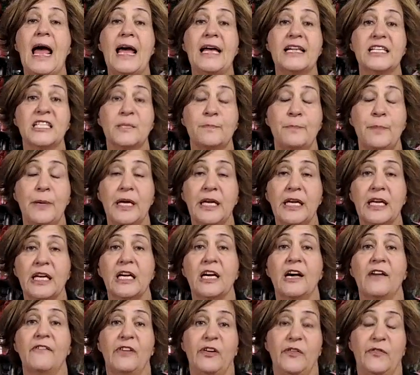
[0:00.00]
And
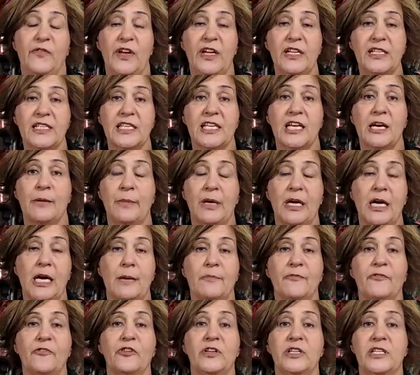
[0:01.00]
speaking of events coming
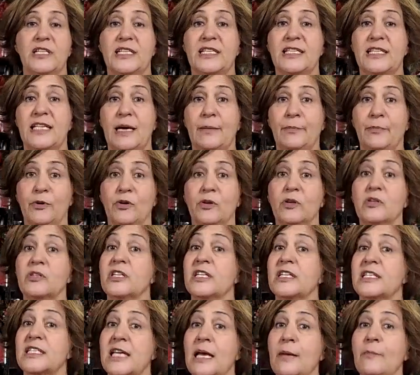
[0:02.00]
up for
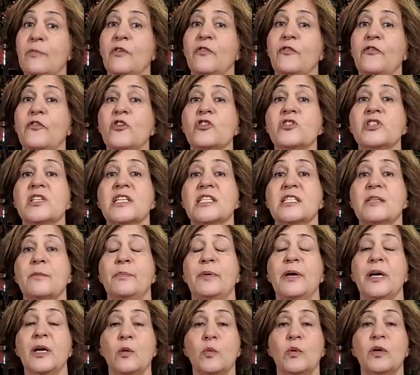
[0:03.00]
December 1st is the
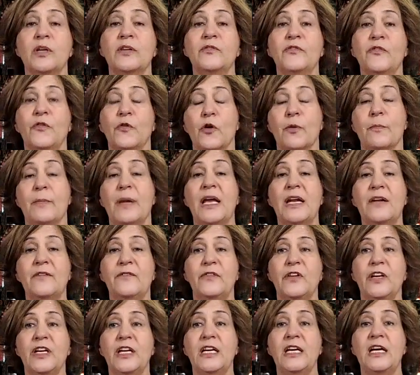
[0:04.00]
big one for
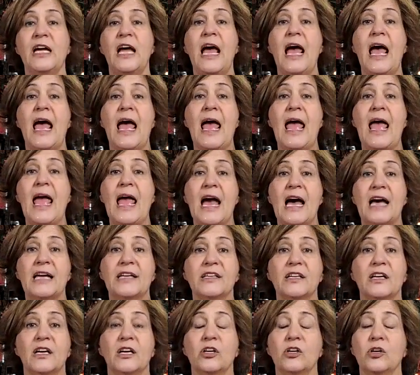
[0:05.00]
Menifee.
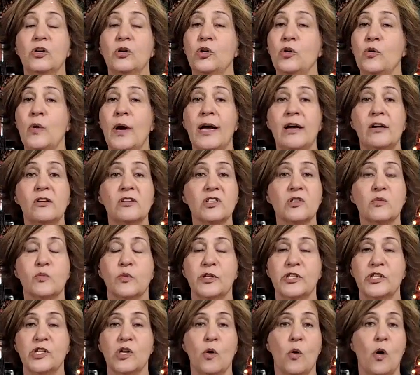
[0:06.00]
And who else
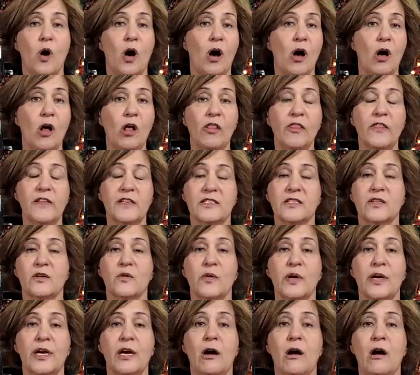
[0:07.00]
would know all that's
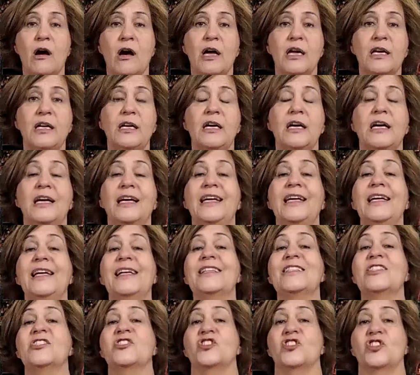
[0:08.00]
going on?
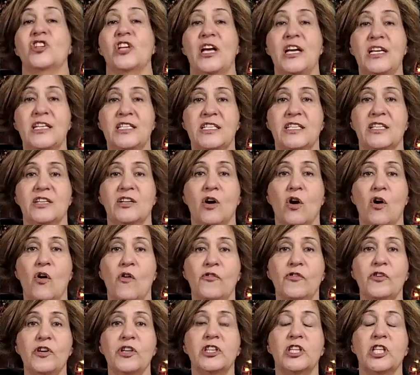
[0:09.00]
It's Jason
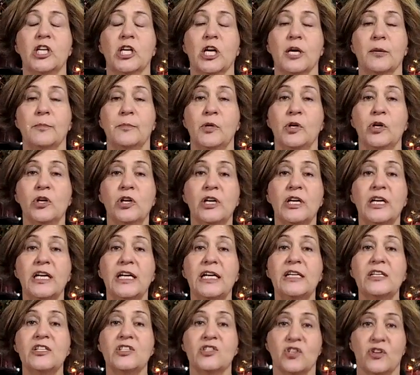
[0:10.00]
over at the
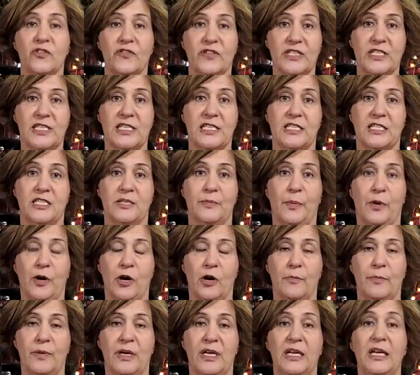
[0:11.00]
Community Services
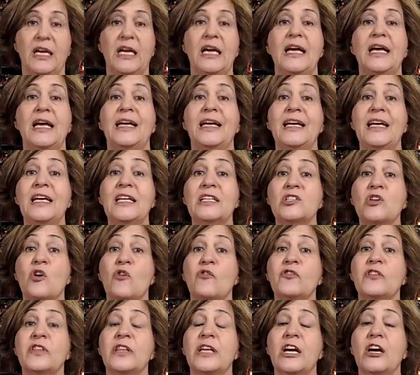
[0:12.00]
Department. He's
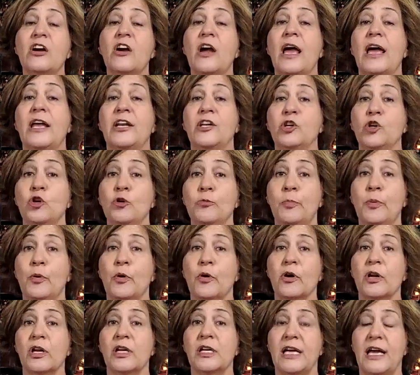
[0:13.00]
over there at
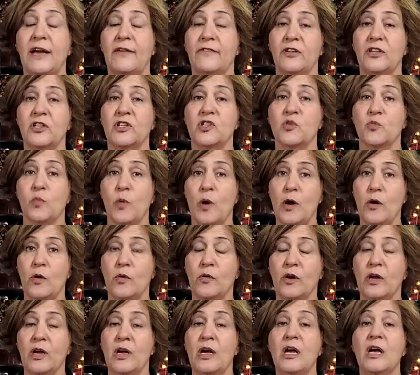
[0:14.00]
Newport and Evans
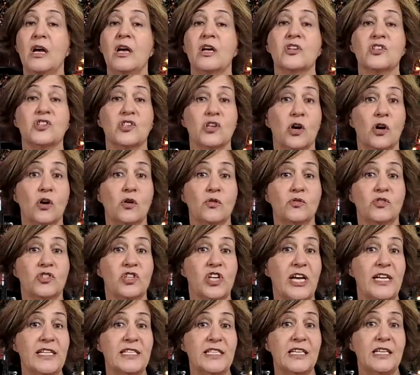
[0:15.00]
Road. So,
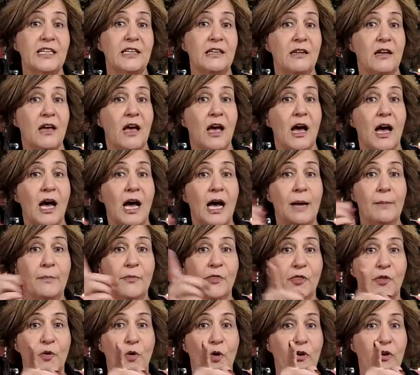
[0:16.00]
Jason, I'm
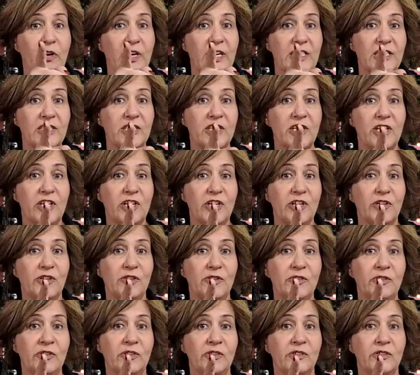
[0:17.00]
throwing it to you.